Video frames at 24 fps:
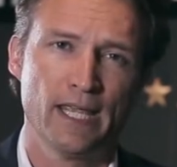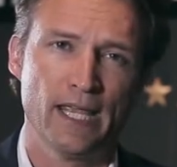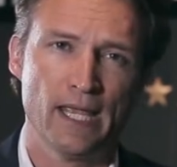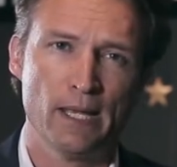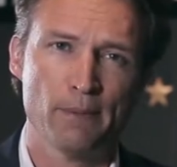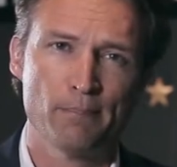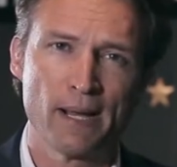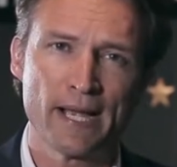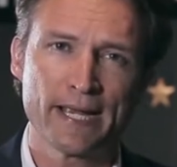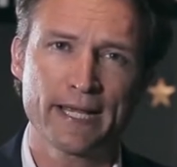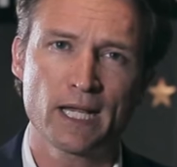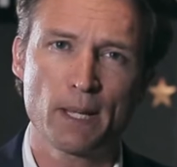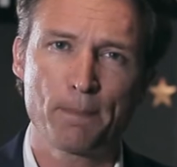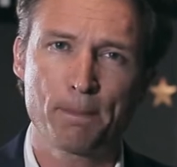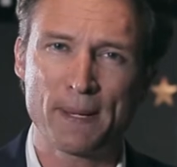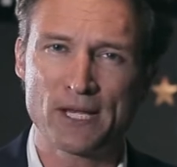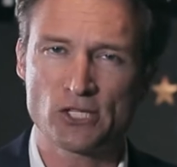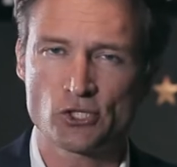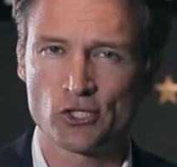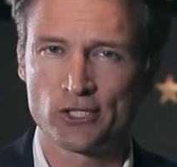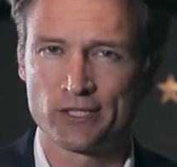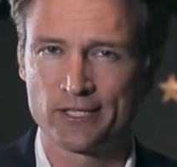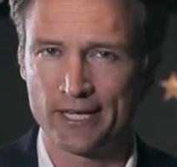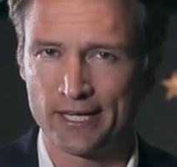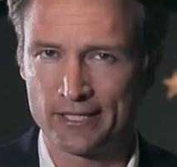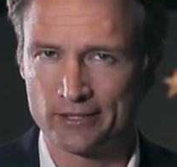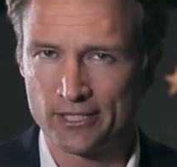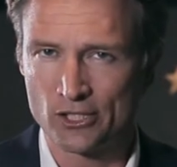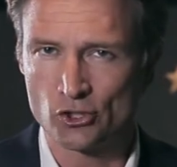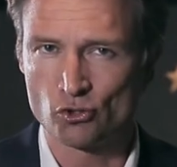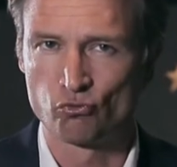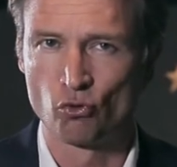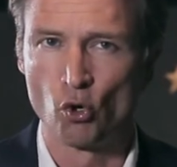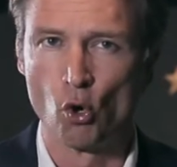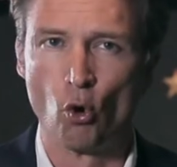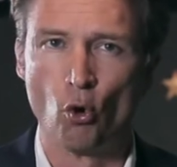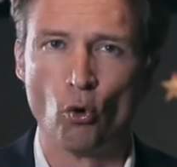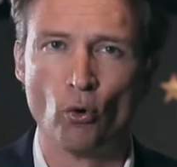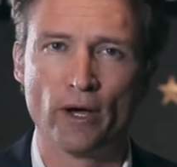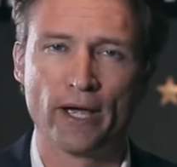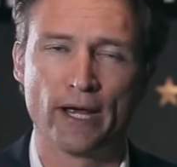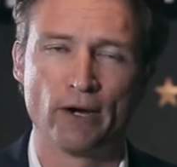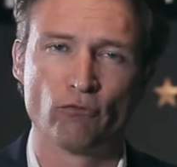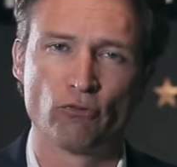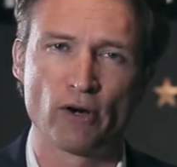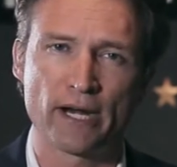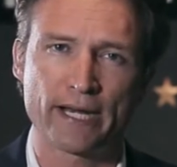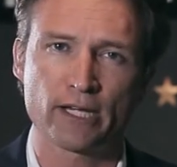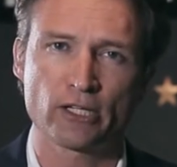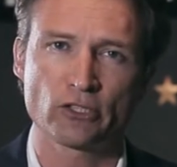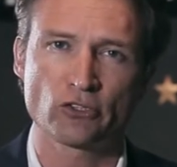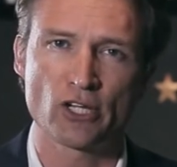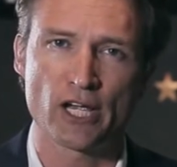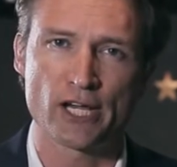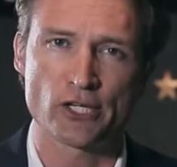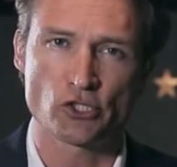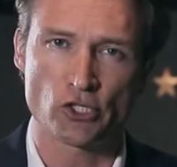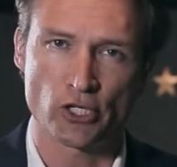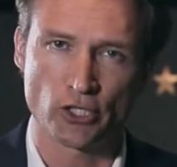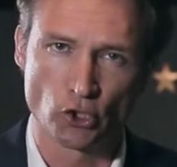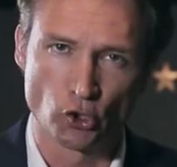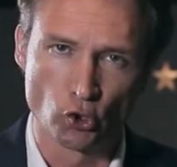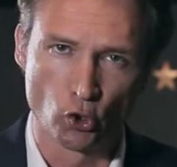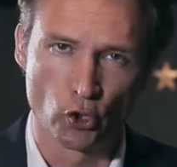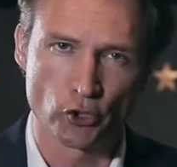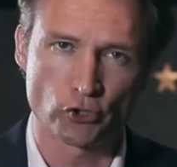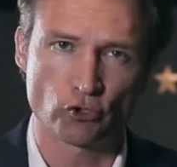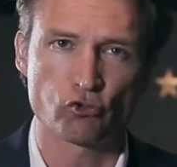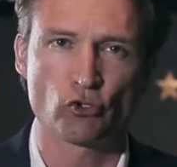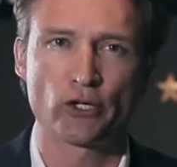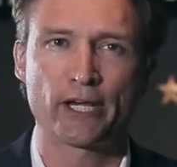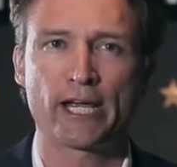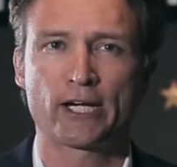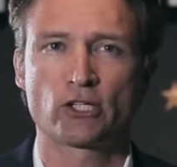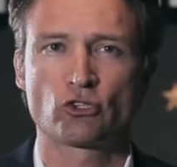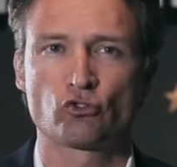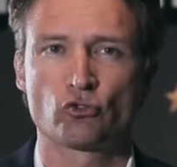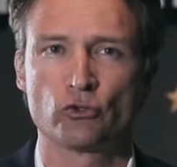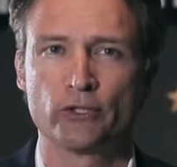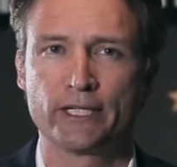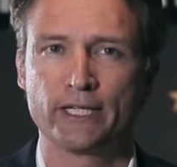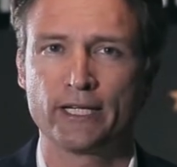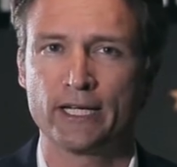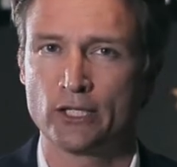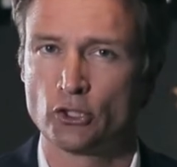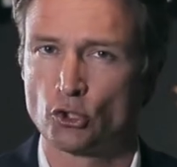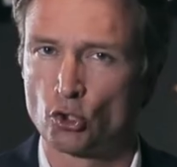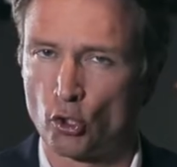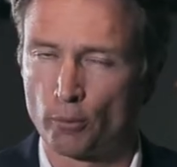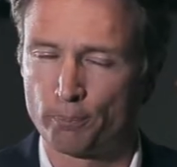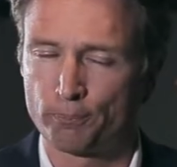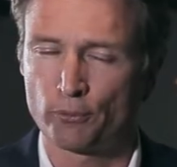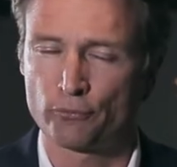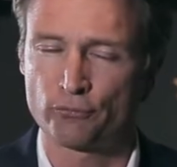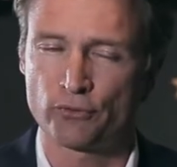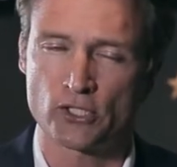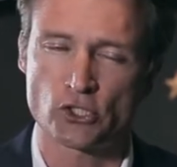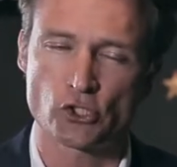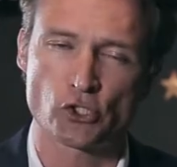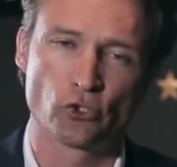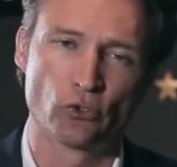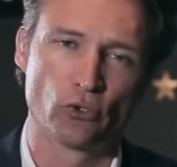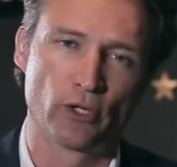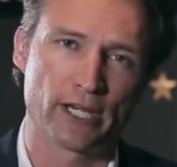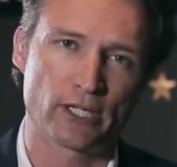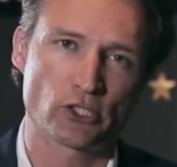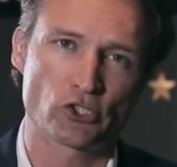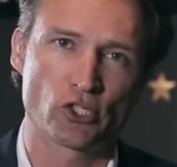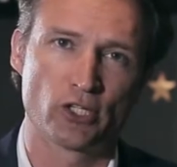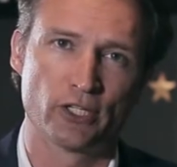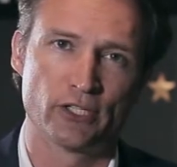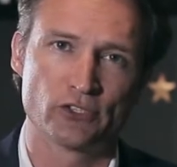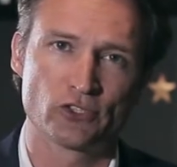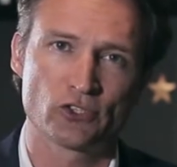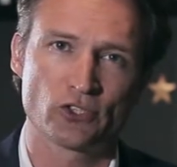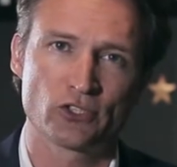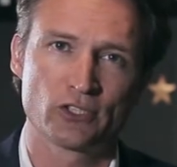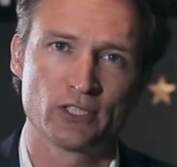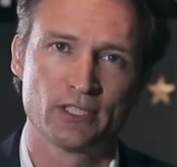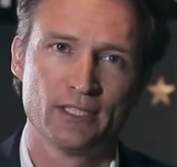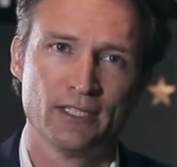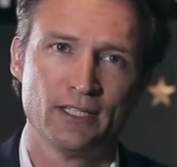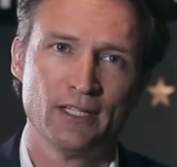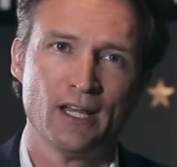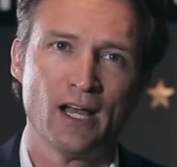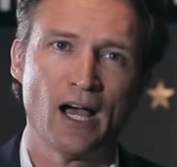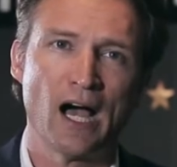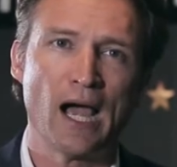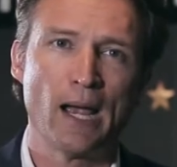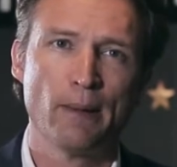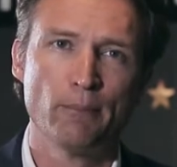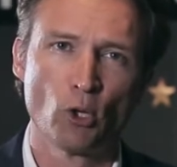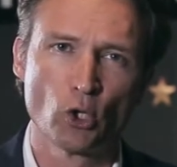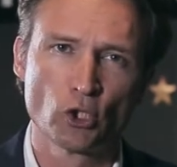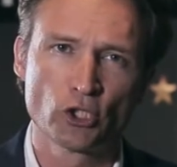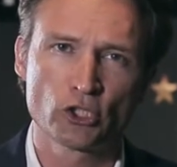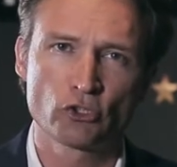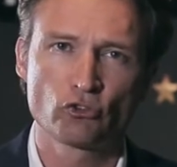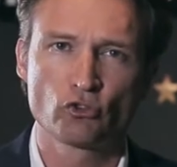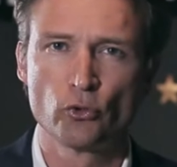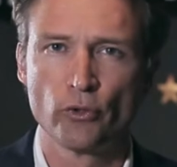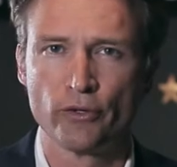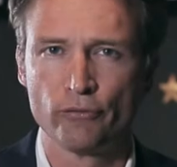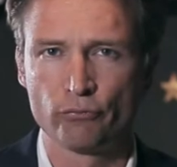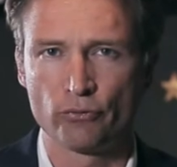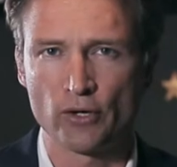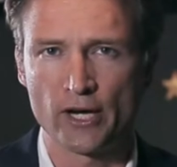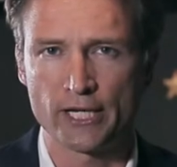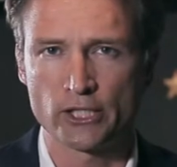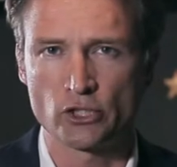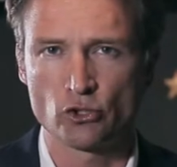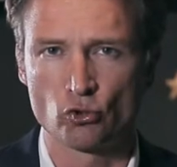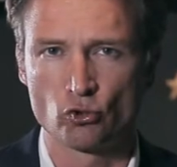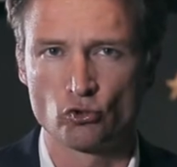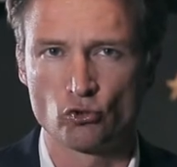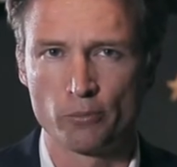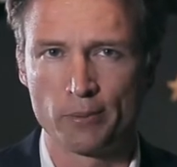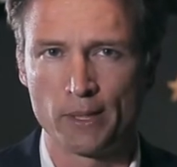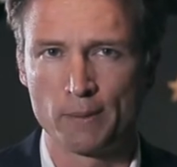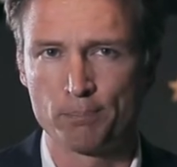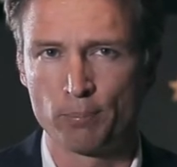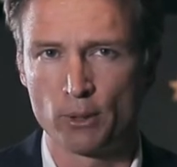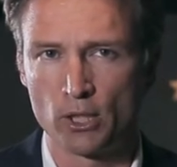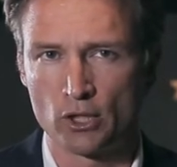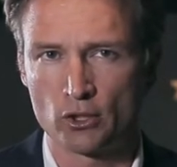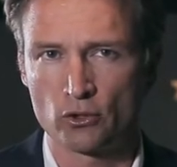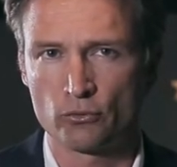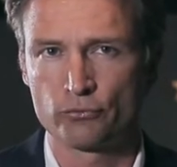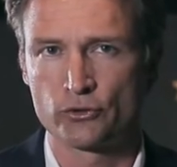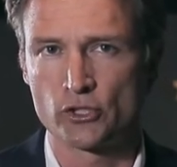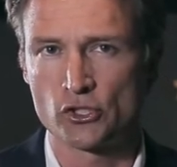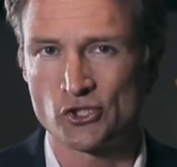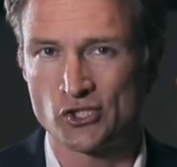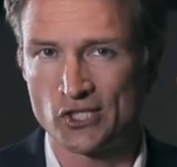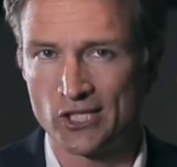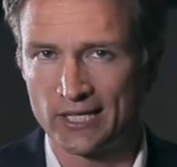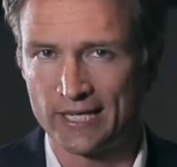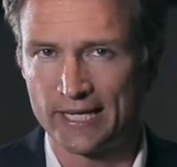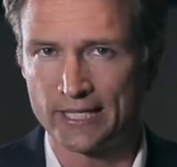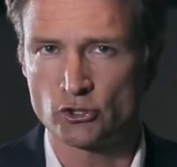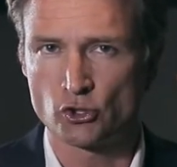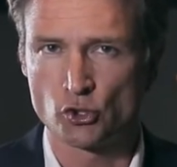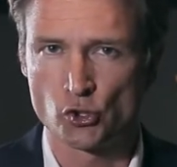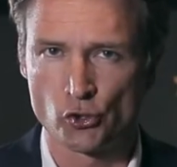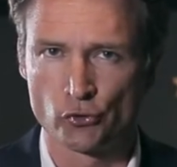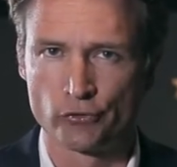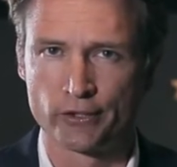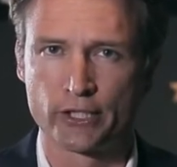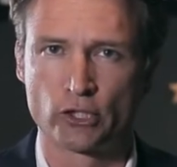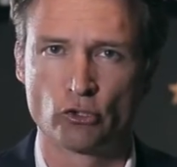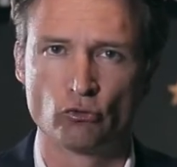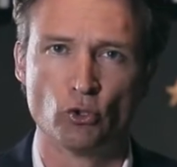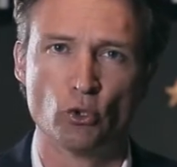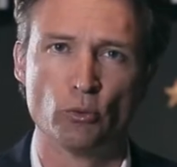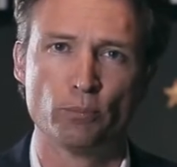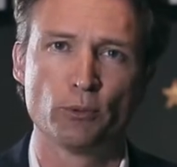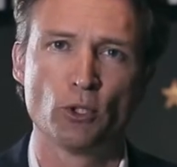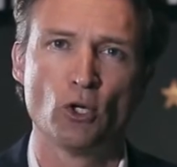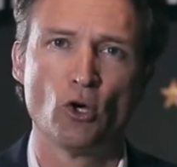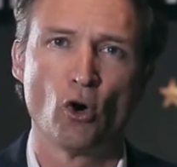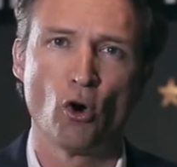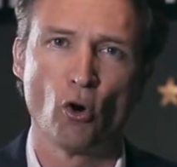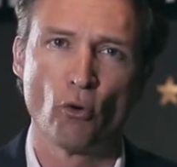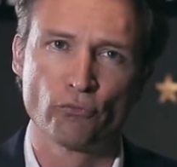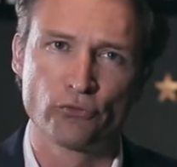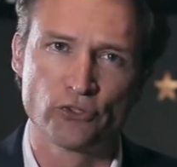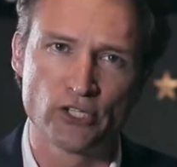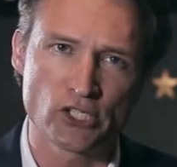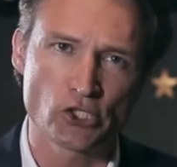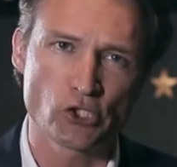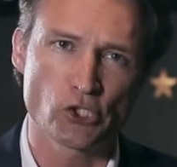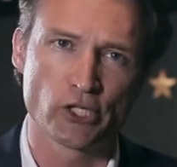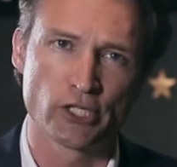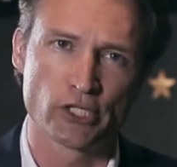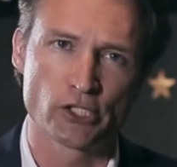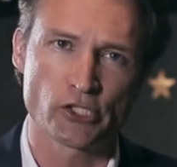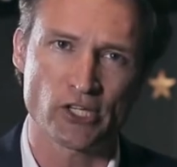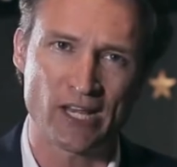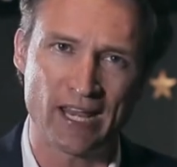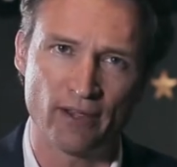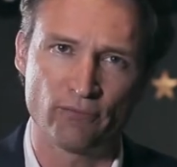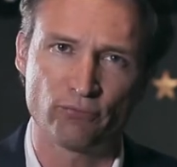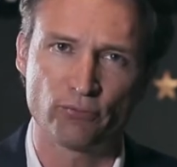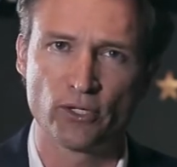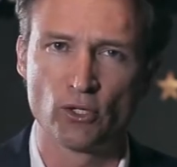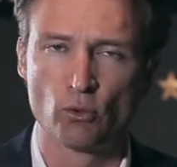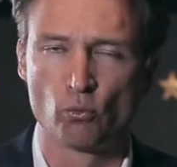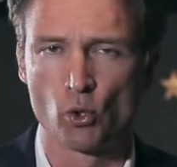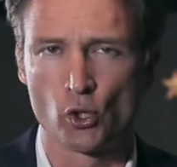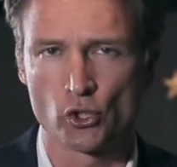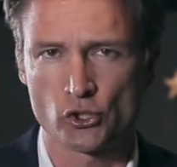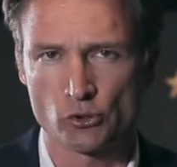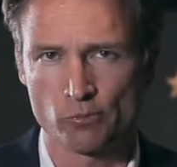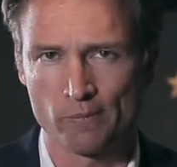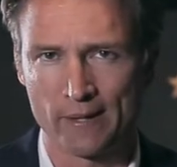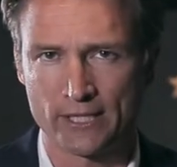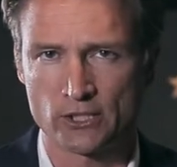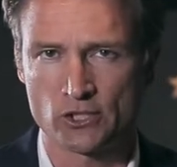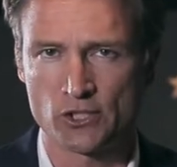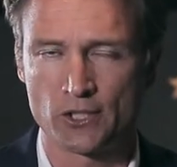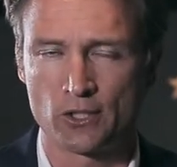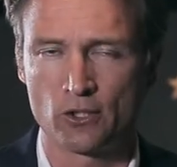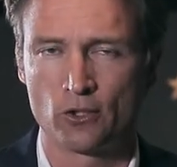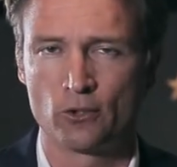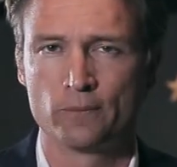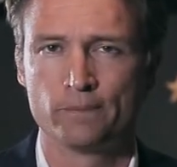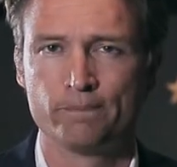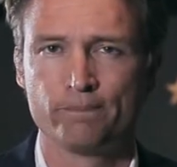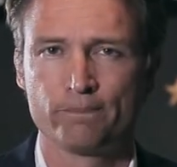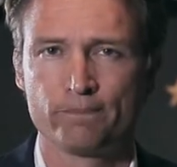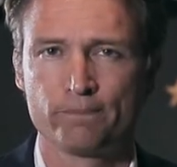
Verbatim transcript: In my capacity at this role and recognizing your trajectory and your professional excellence, I'm honored to invite you to be part of the select jury group of this year's Effie Awards Mexico.